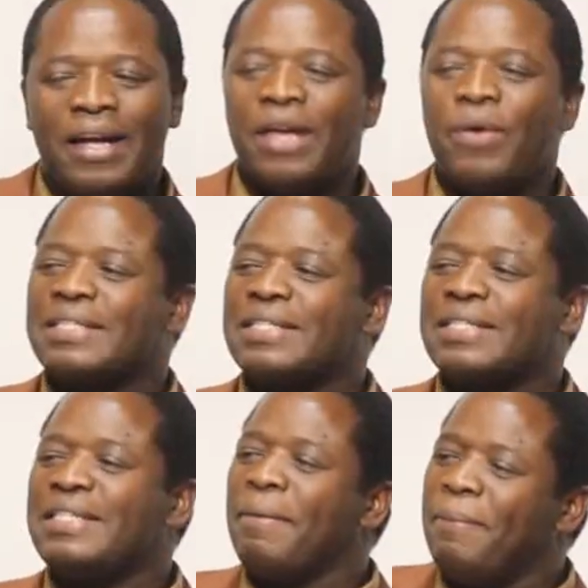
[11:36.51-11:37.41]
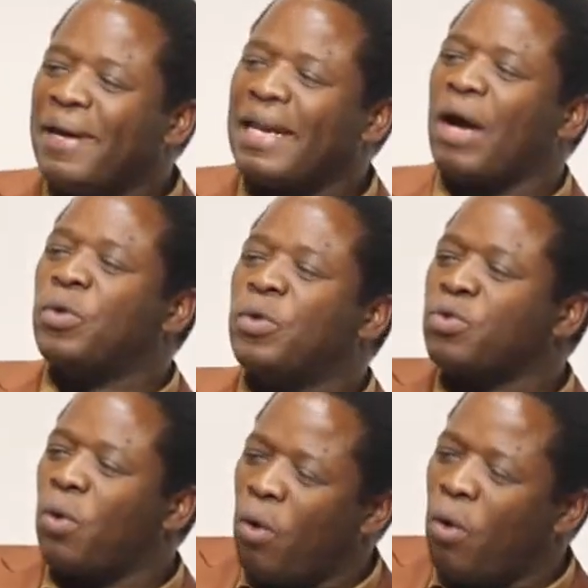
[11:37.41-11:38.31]
He was seeing
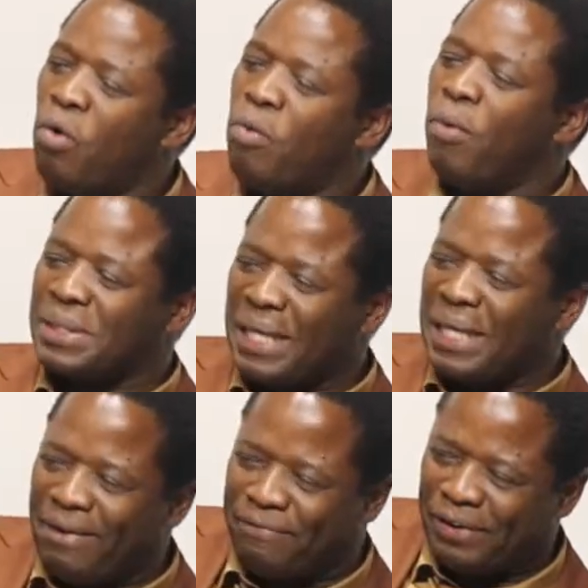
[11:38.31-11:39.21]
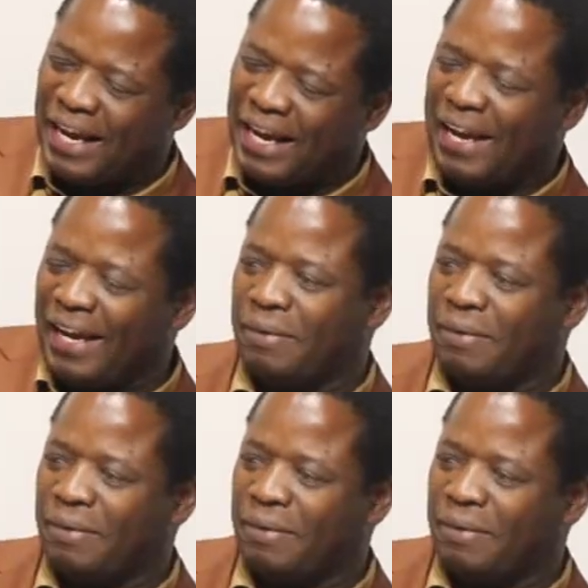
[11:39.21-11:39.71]
miracles almost every day,